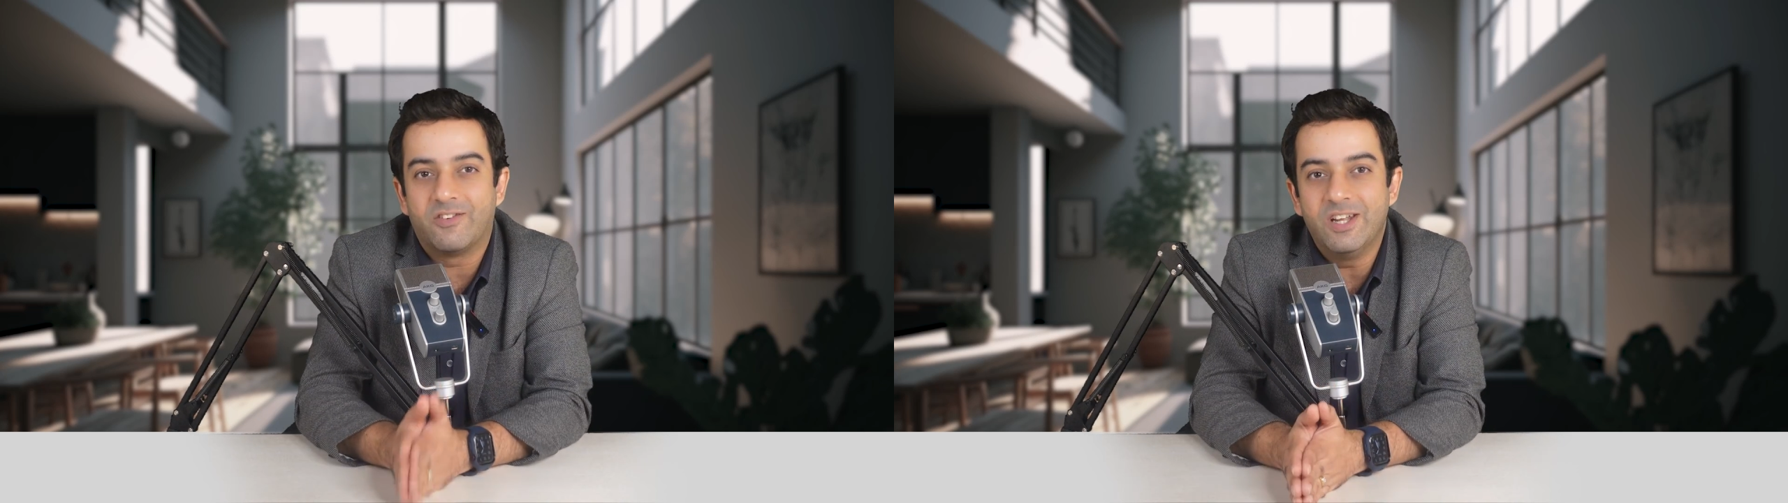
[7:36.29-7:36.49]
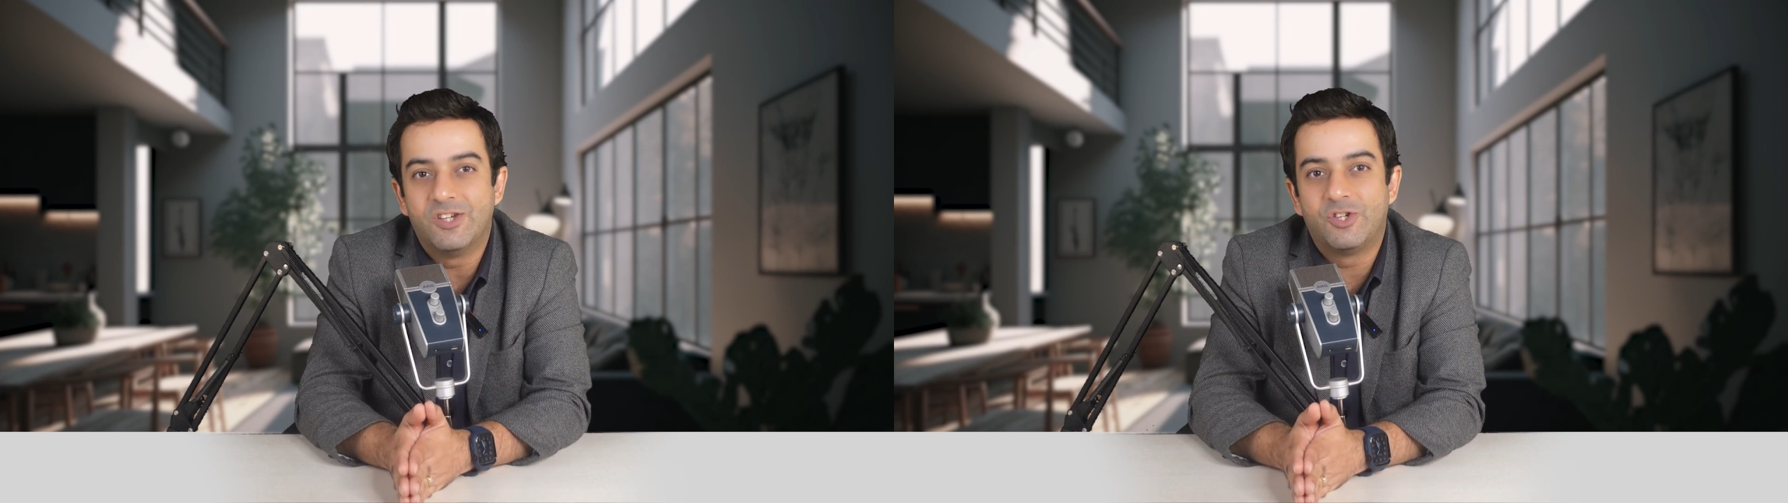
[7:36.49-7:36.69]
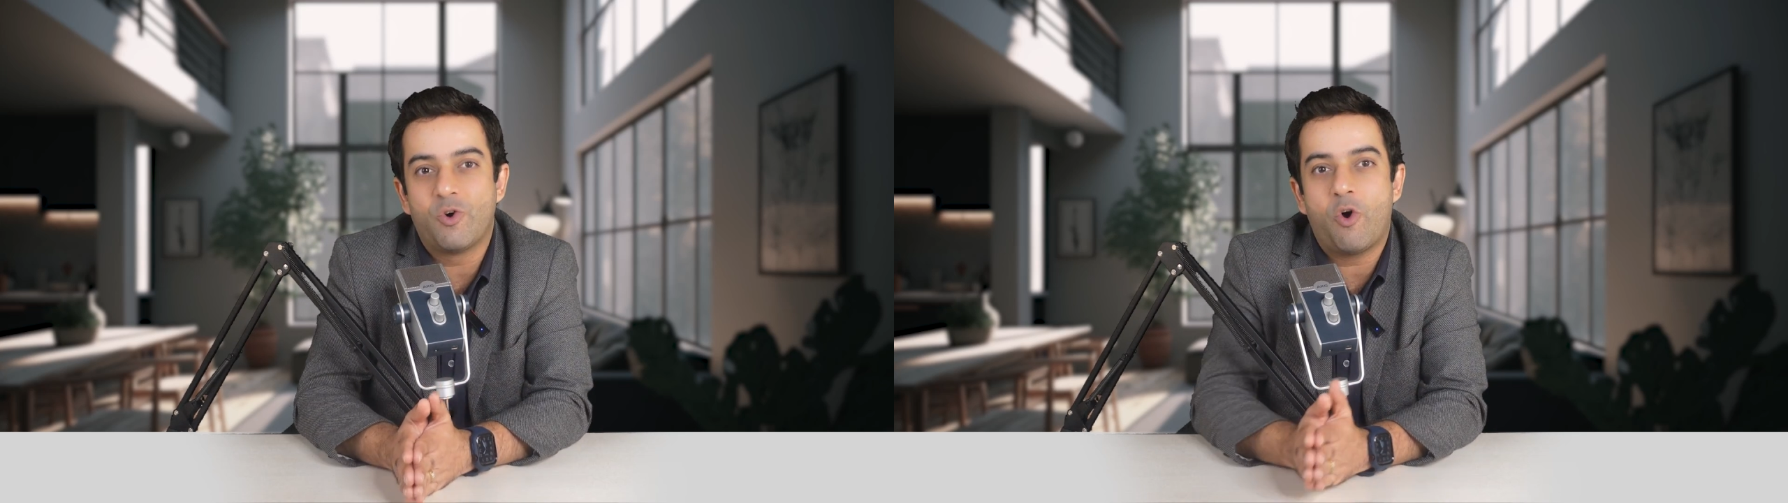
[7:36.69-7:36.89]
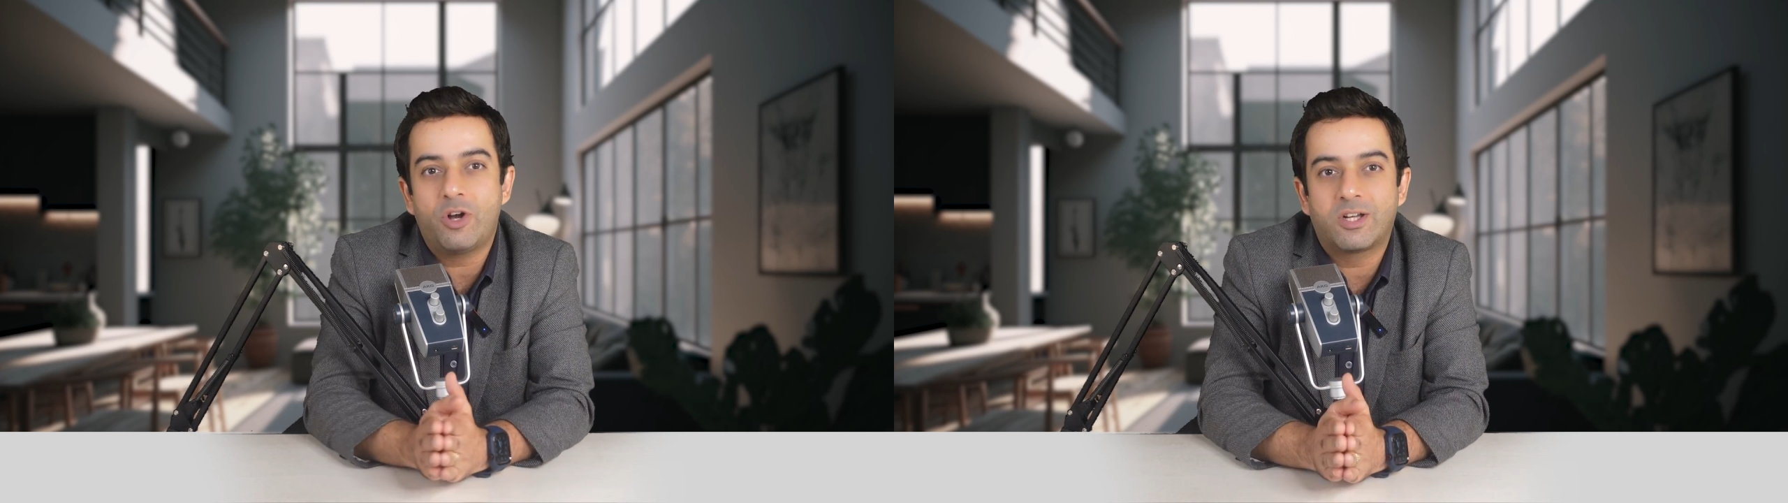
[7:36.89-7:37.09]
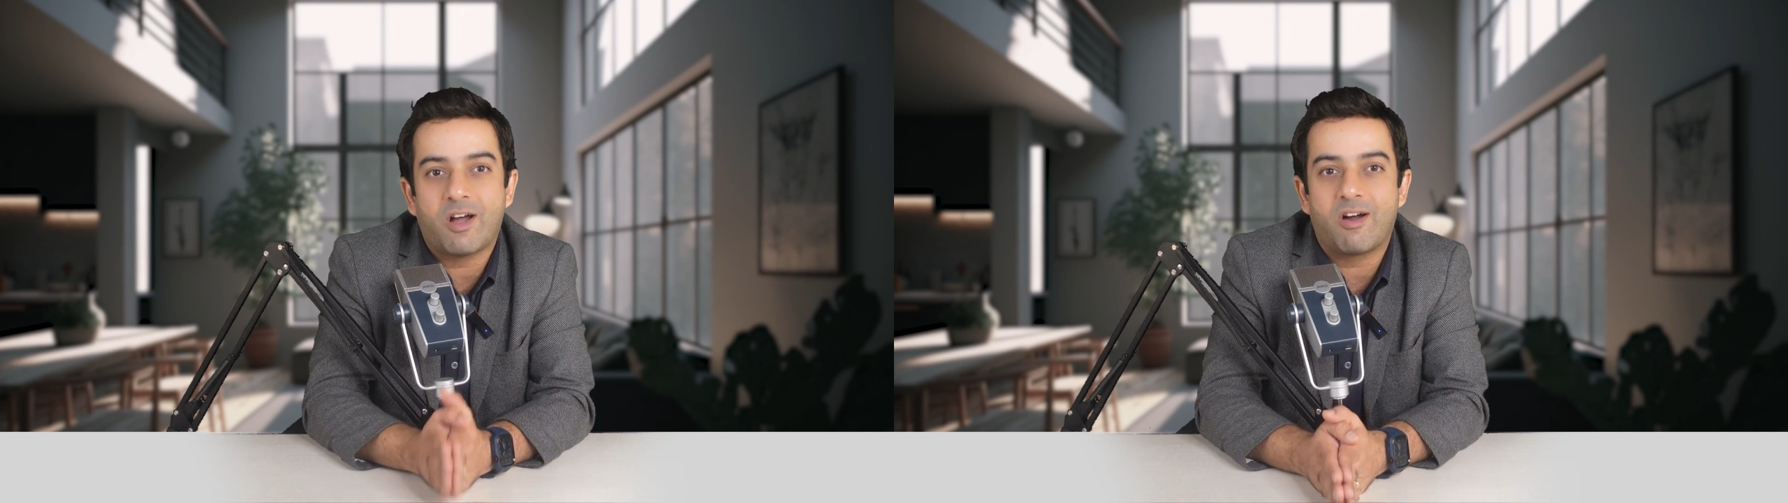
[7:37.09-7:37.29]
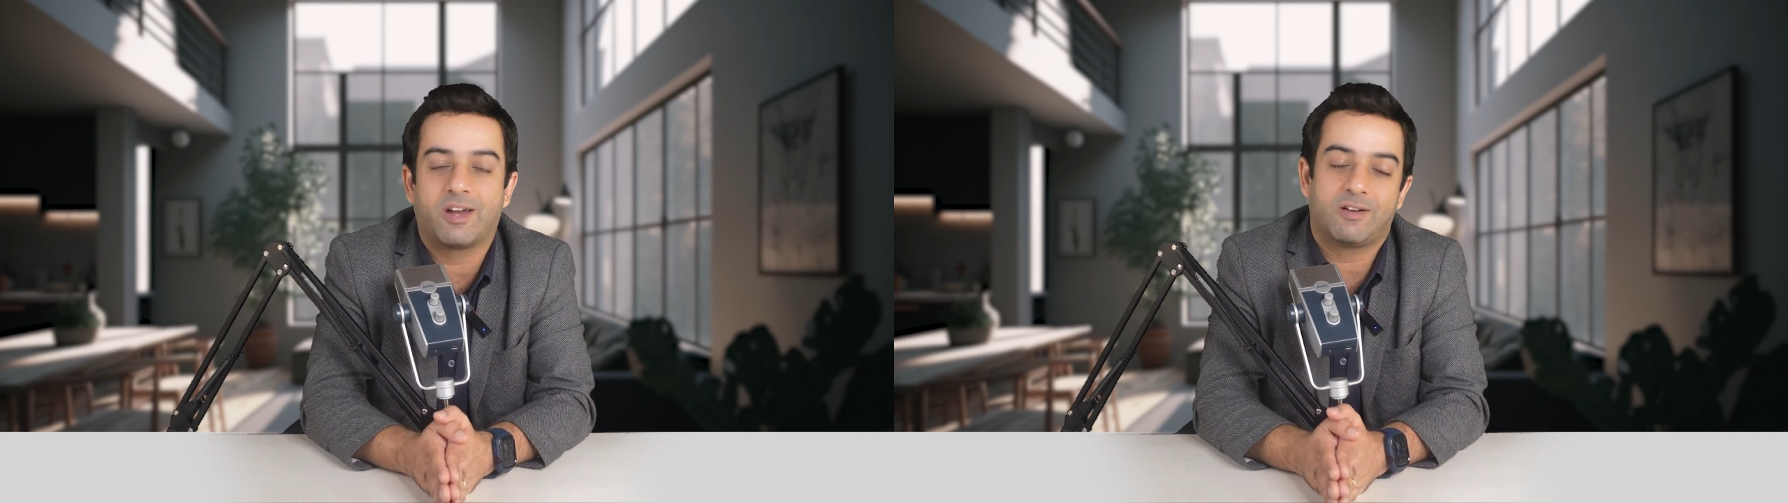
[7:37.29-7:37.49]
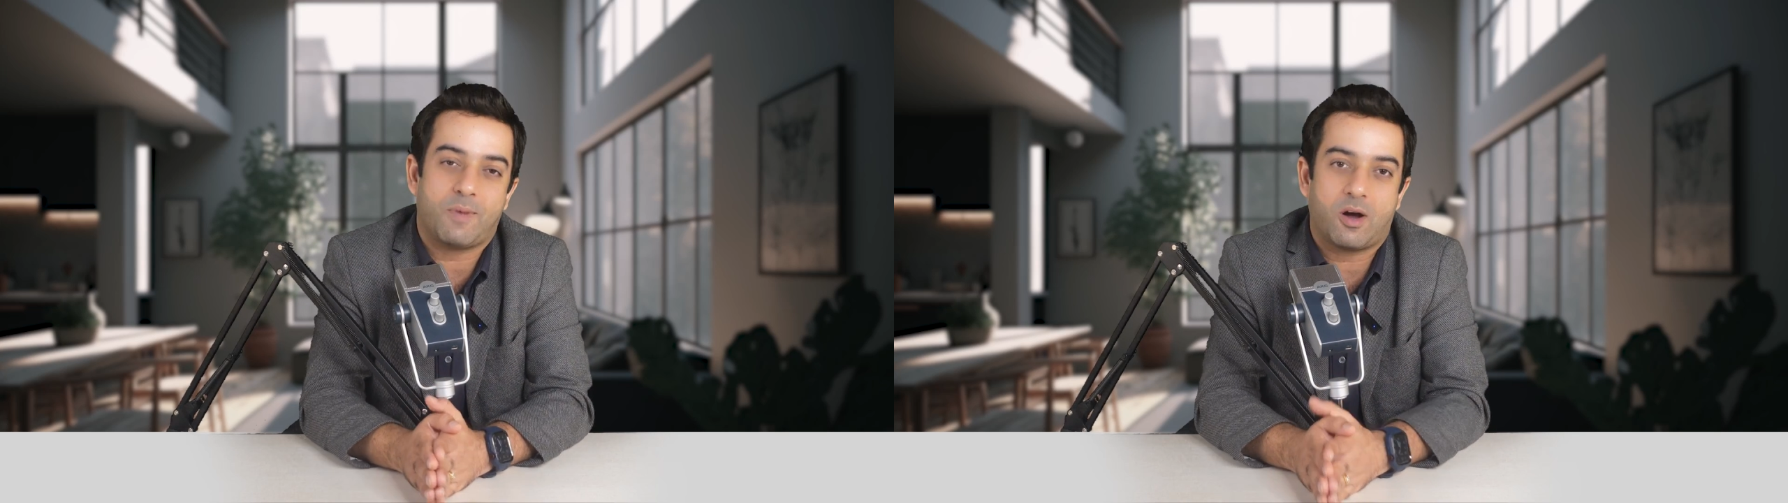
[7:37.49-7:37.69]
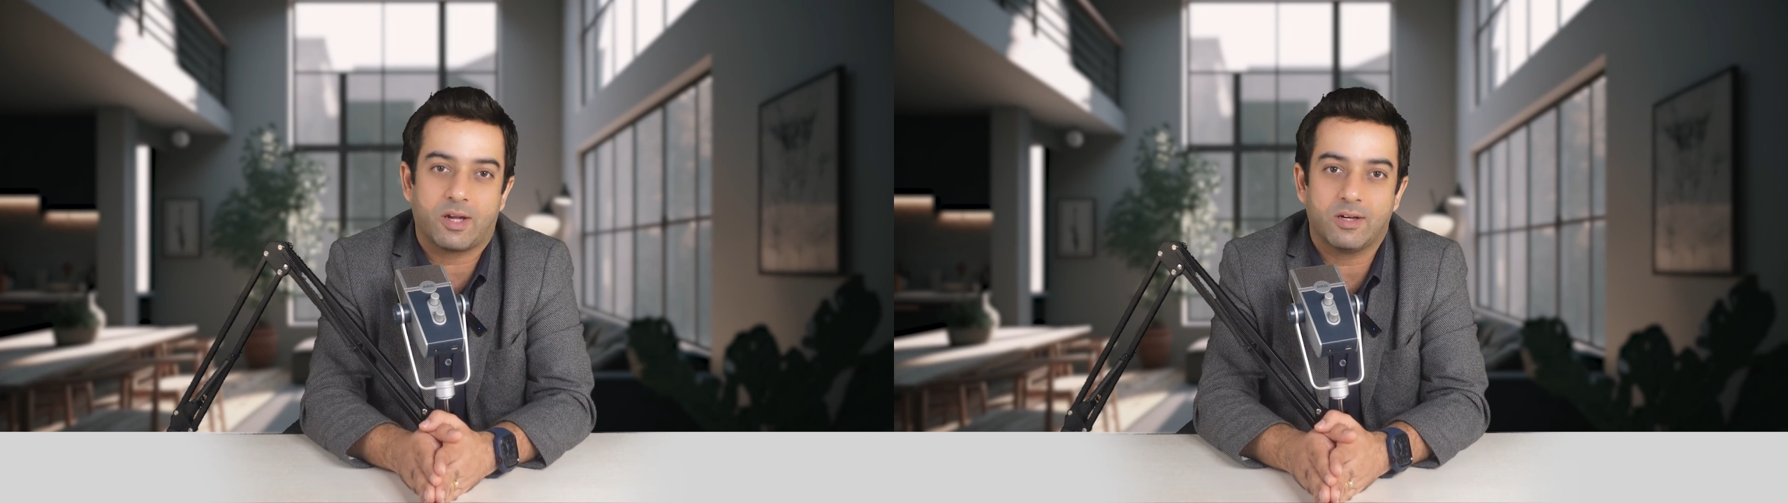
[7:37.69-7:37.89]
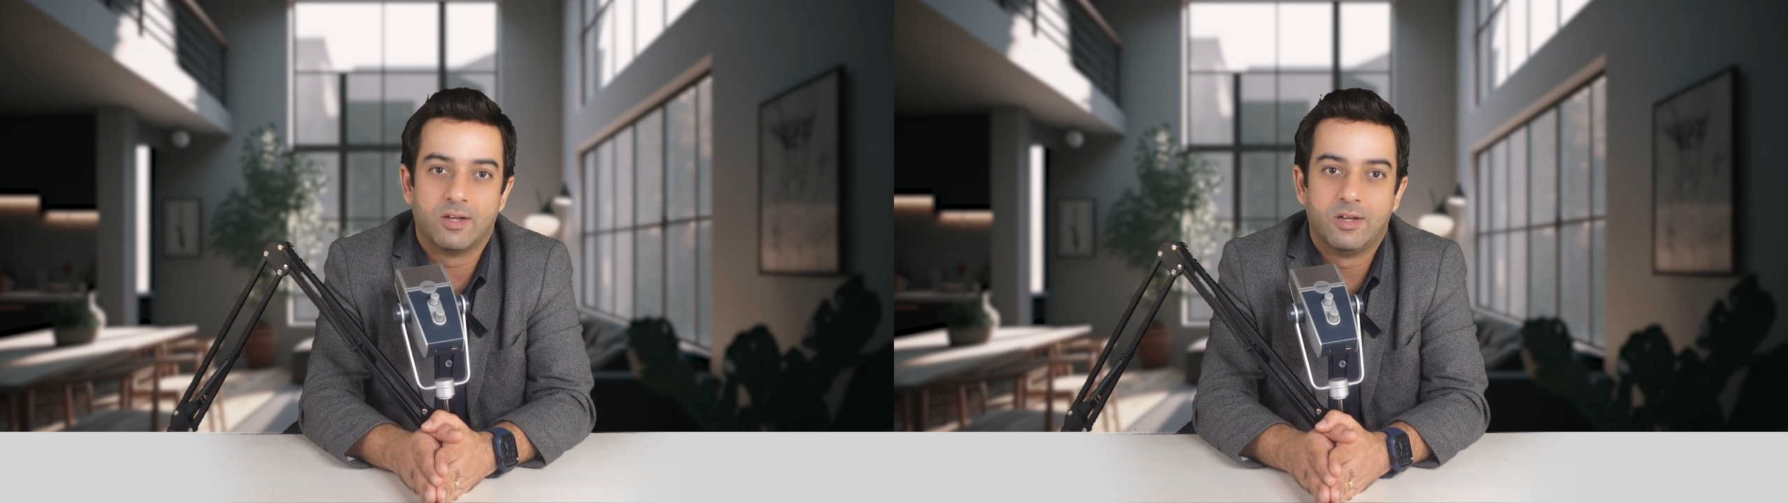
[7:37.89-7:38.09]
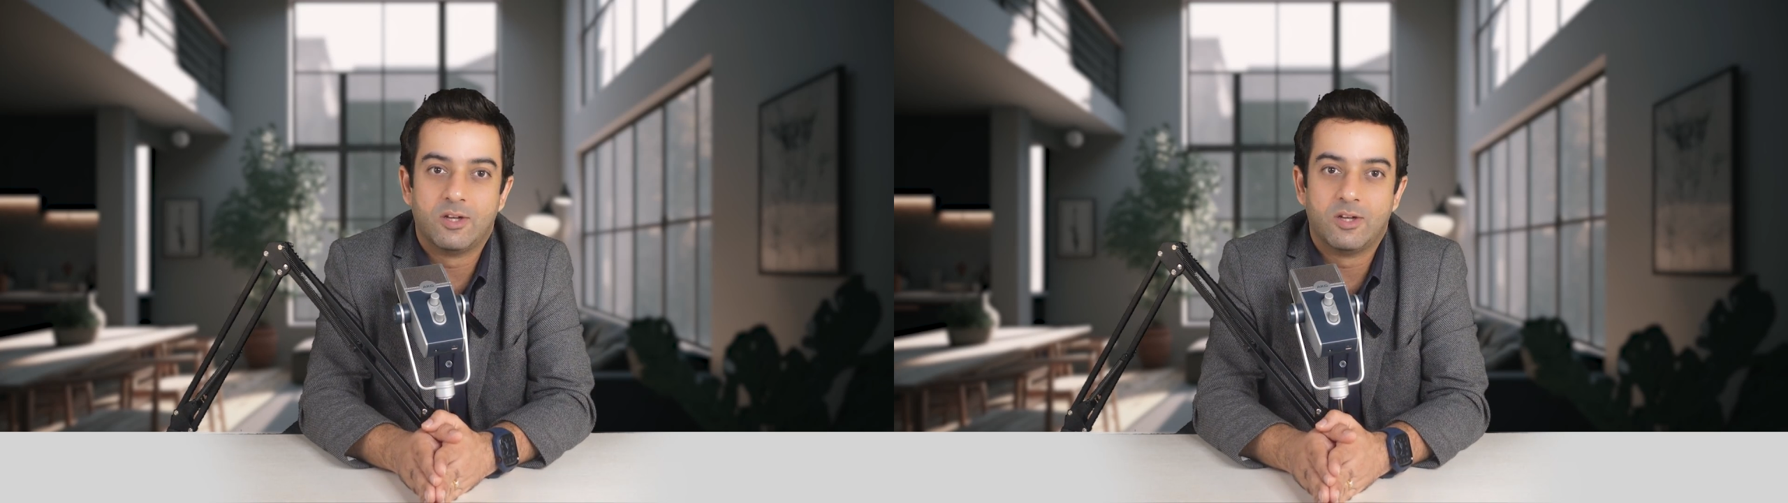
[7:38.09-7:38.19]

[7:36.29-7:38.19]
reach your target market.